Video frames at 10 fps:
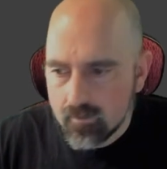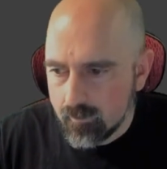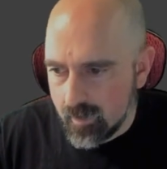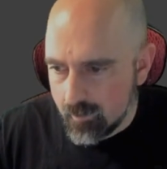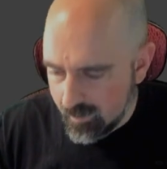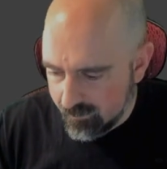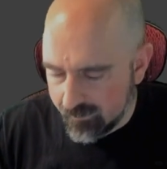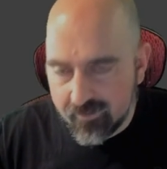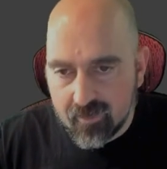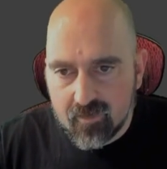Maybe even
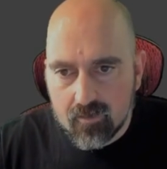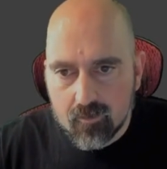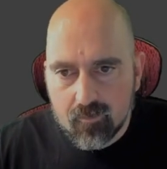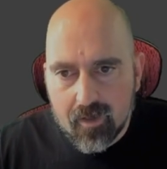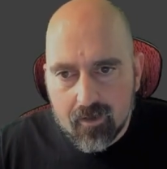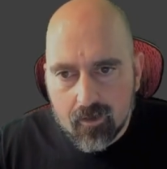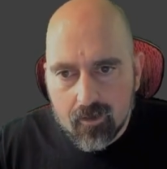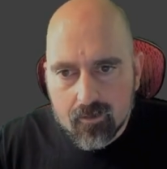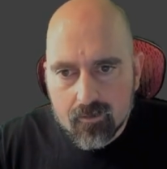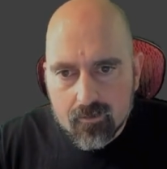60 looks better.
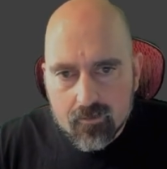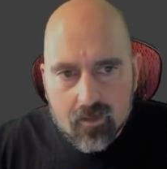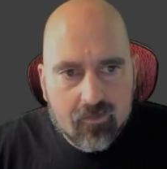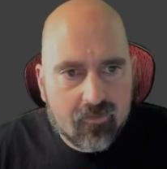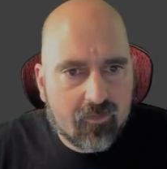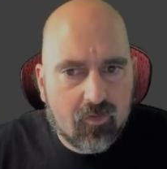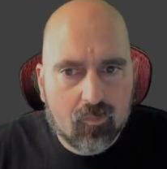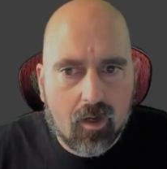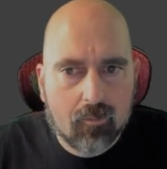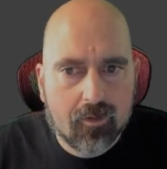Yeah, 60 is
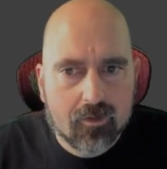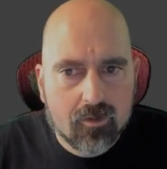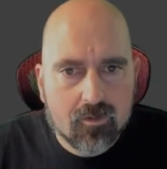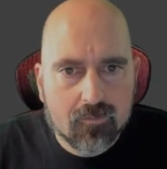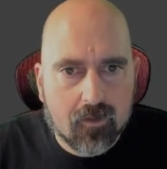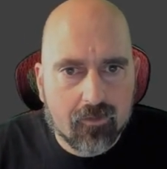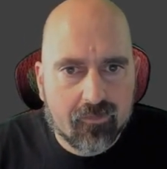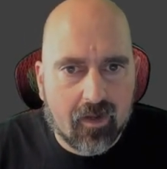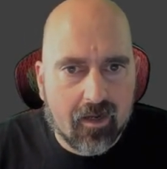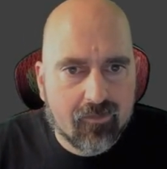probably a good default
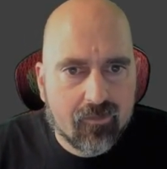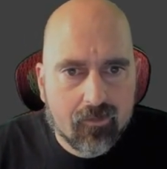size.